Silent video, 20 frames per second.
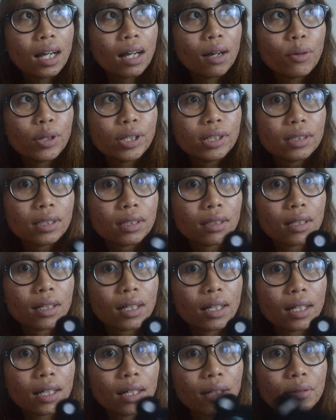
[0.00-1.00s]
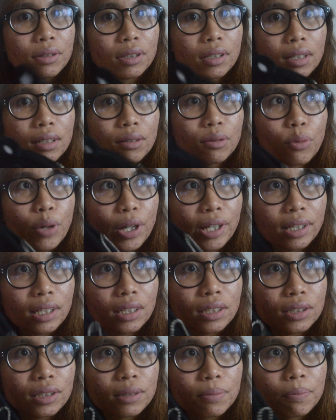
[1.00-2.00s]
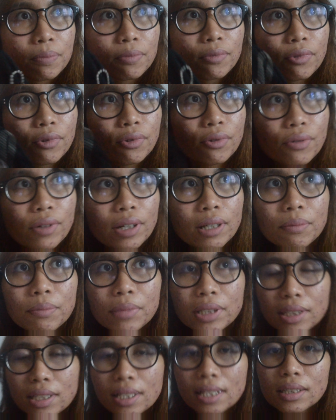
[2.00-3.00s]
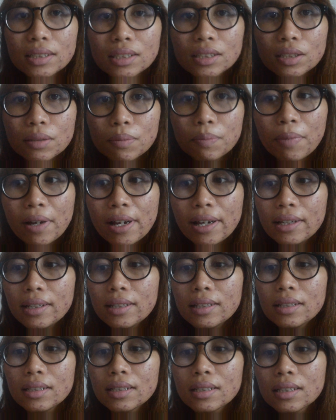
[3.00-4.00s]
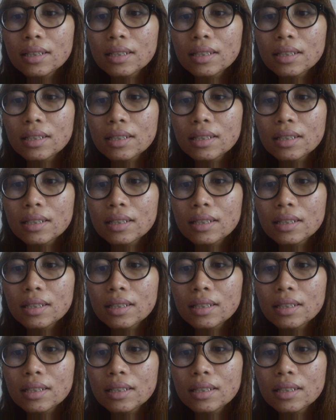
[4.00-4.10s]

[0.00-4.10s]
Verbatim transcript: When even when in when BTS in Japan